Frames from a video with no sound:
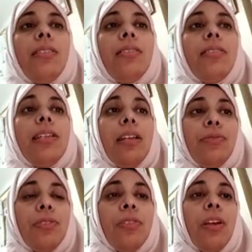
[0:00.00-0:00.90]
in
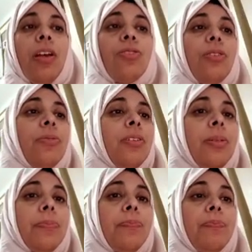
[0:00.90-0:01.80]
advance.
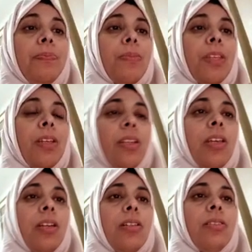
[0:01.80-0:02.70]
So
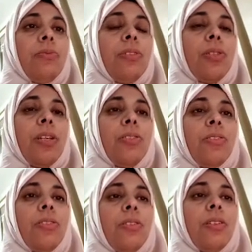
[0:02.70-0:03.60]
here we try to
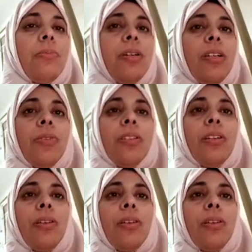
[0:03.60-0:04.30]
talk about